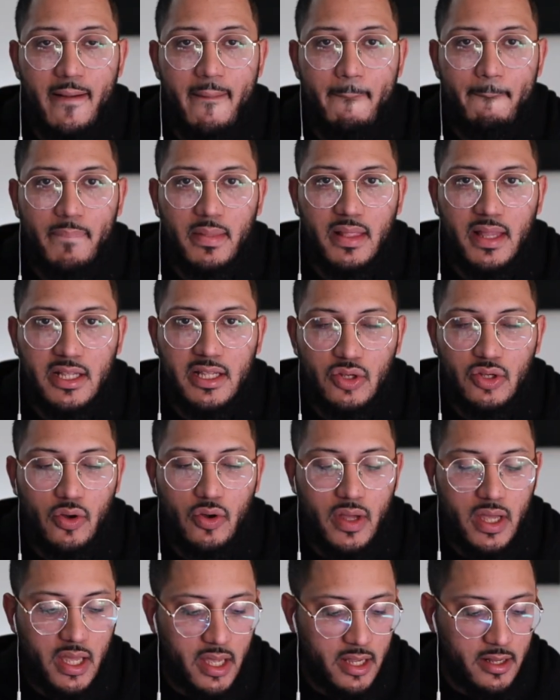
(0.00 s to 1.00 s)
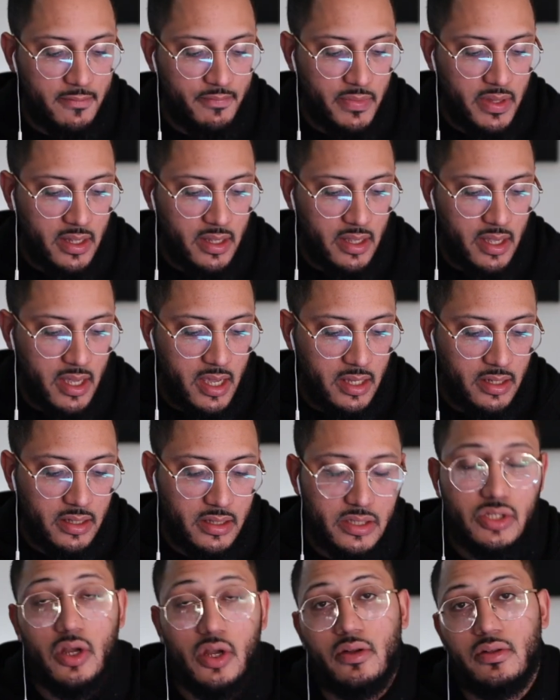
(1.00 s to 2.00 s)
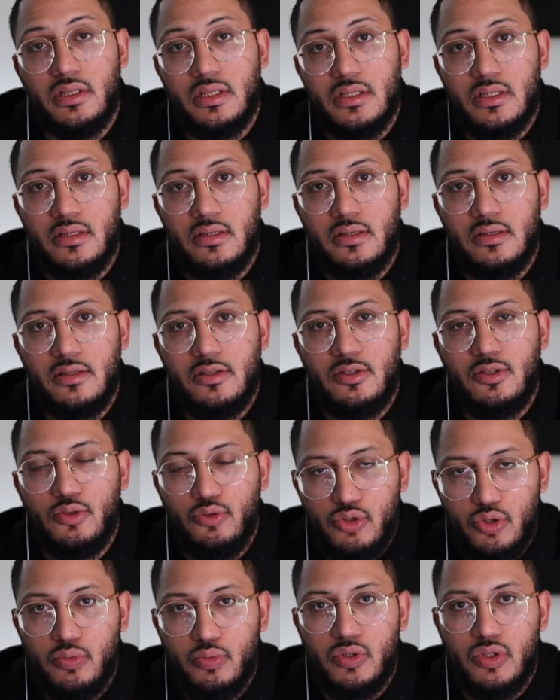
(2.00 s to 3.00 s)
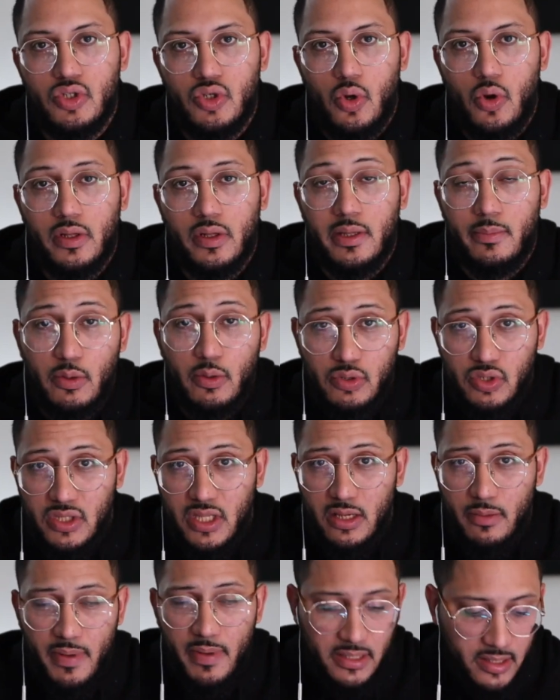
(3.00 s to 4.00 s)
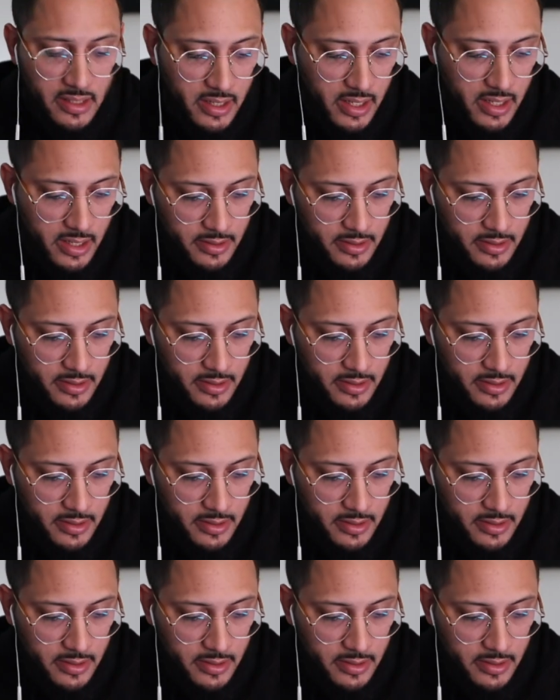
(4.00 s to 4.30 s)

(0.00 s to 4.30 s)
let's go ahead and uh, start this YouTube tutorial. Let me know what you think about the cut.